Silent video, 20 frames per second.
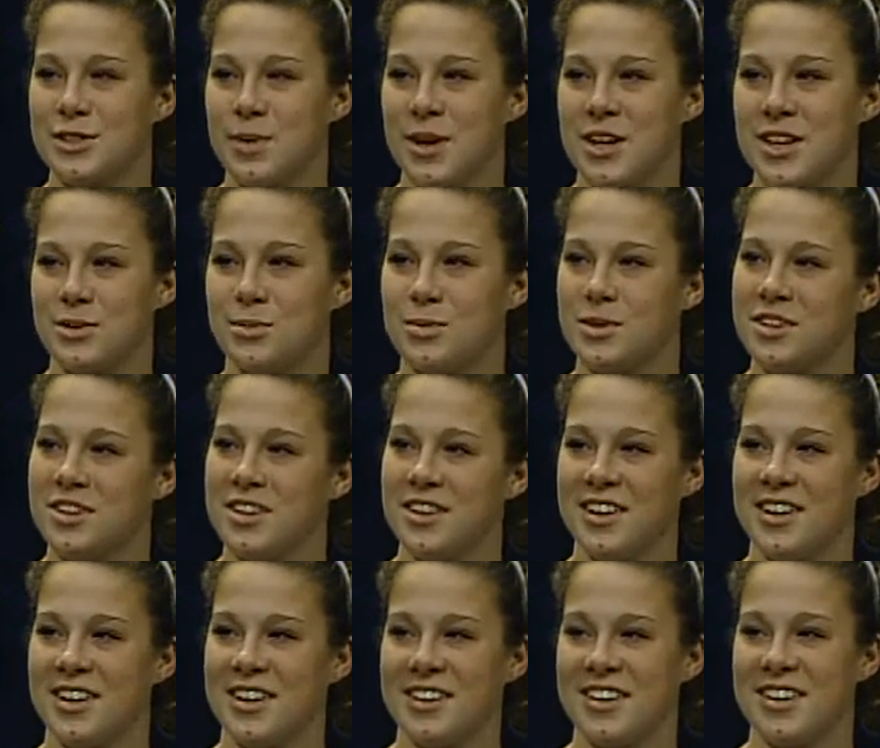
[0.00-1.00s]
possible,
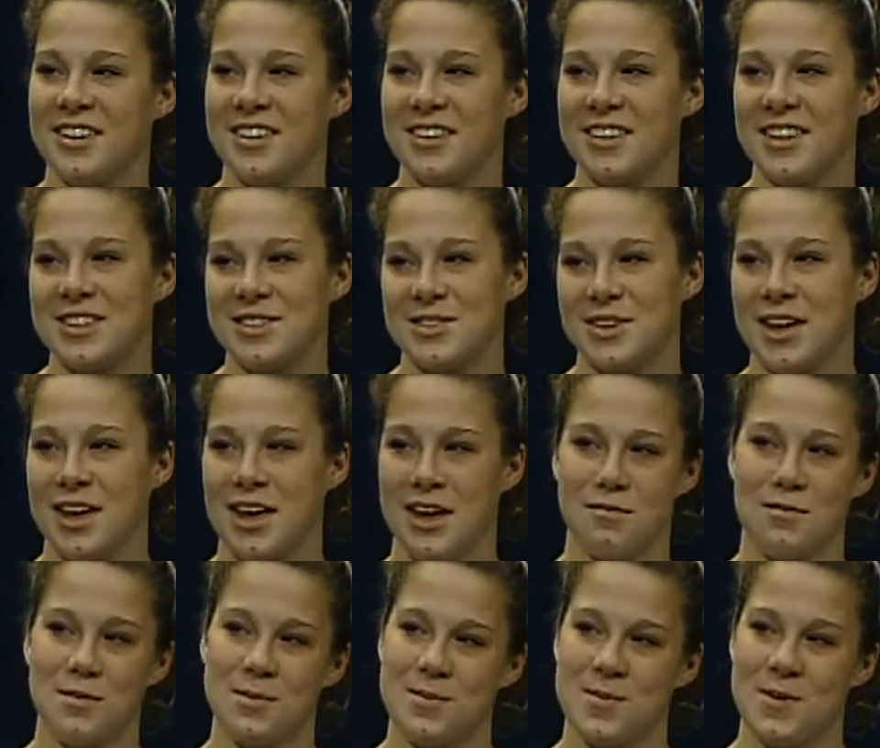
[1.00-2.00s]
and that's what I
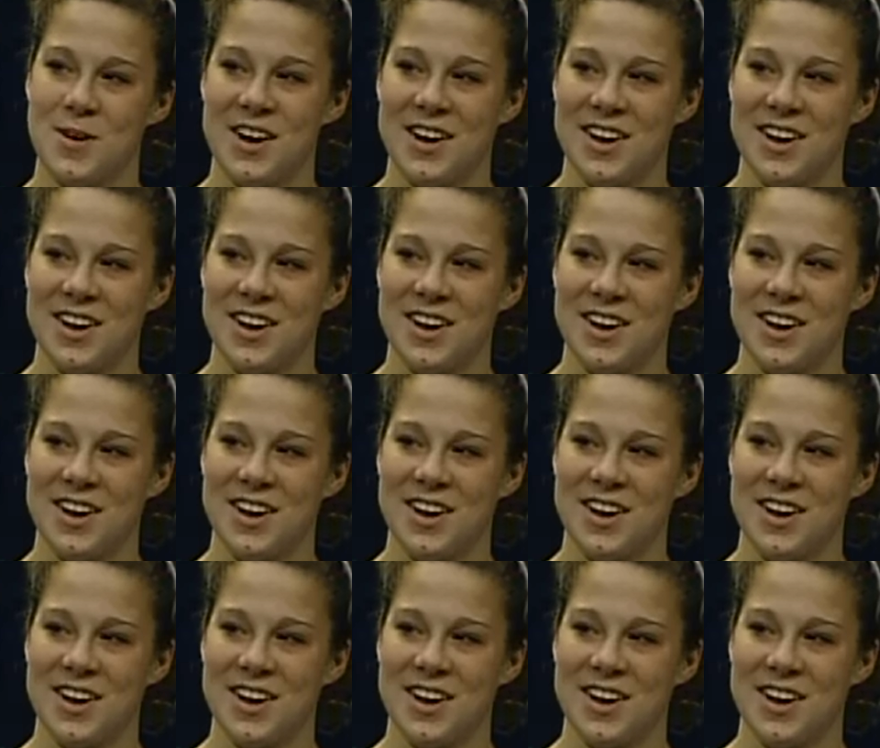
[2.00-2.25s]
gained from the walk.